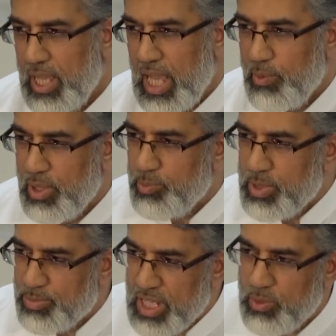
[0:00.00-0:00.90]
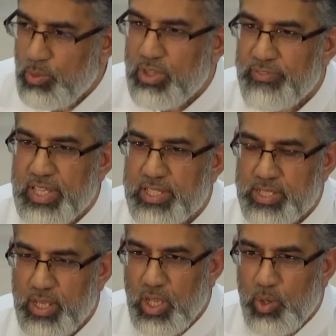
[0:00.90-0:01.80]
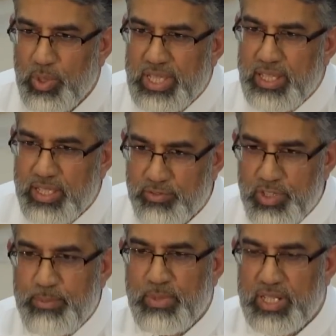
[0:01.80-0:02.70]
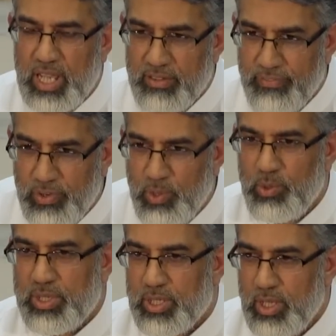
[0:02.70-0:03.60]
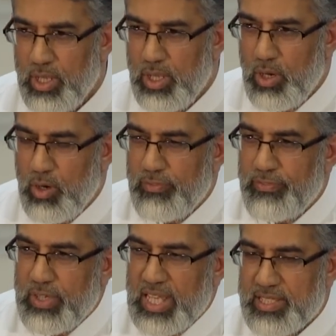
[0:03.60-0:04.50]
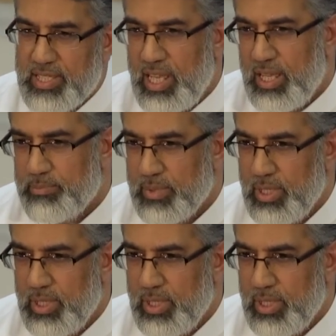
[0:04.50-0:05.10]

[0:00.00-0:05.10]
how can we bring all of this within the remit and fold of Islam